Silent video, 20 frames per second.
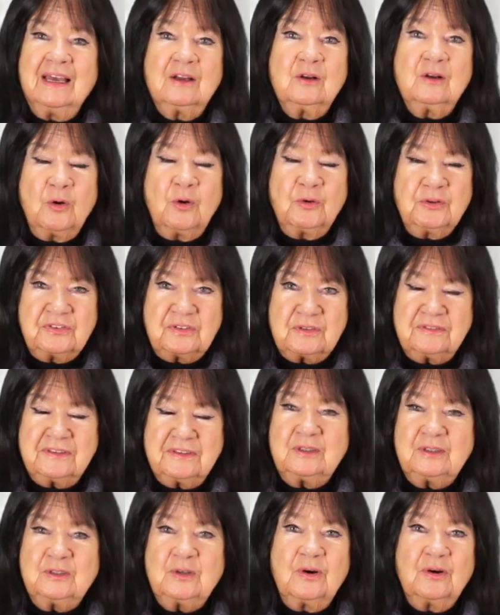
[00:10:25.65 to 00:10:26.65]
close the
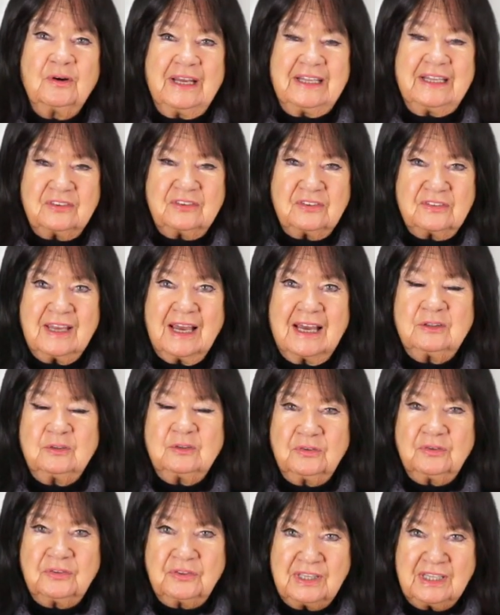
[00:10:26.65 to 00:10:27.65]
window and start
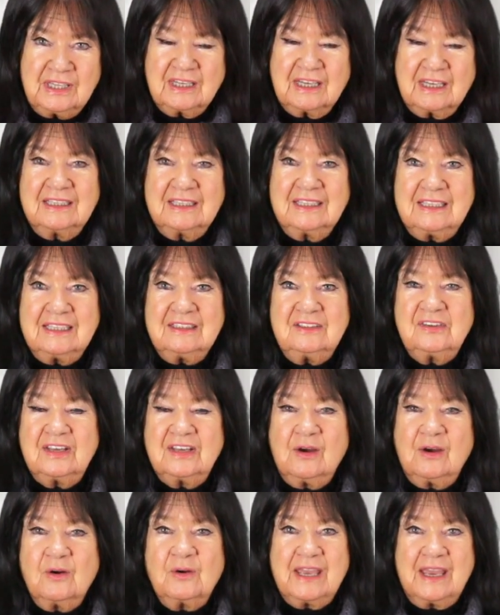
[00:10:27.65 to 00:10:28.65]
to think and then
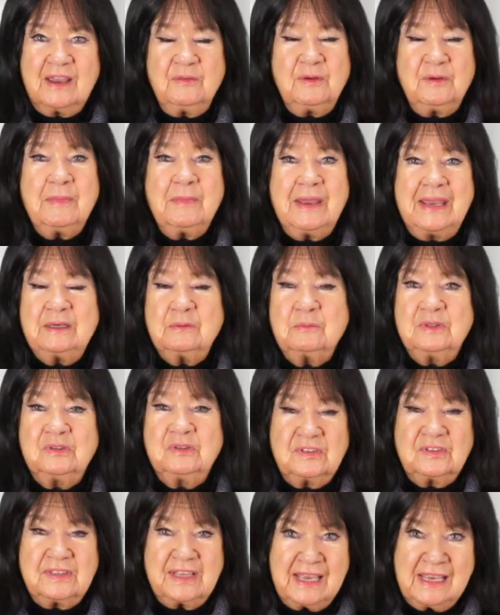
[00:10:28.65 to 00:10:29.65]
say, okay, we made a
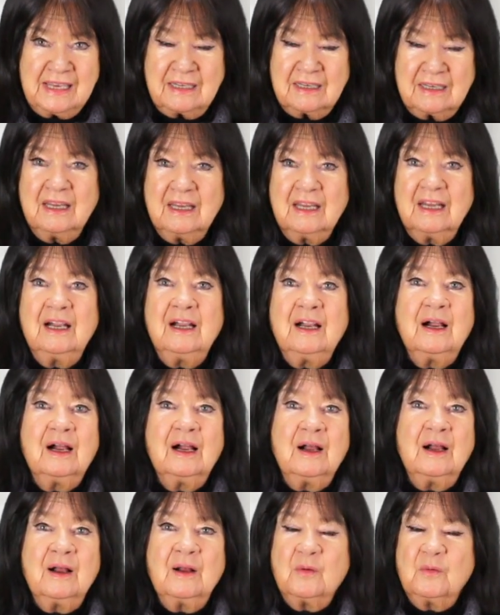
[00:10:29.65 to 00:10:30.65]
mistake.
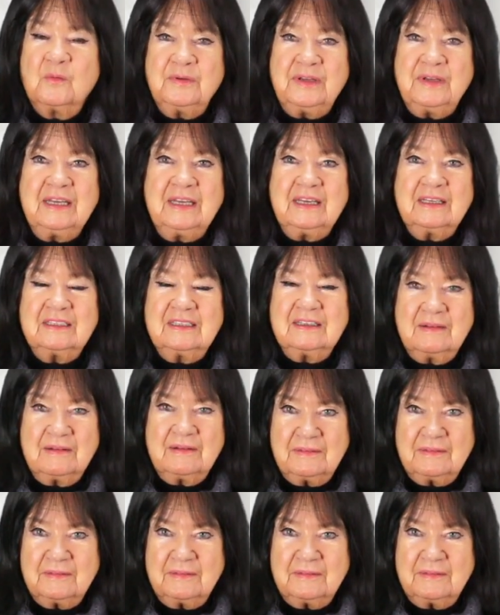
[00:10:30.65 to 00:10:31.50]
We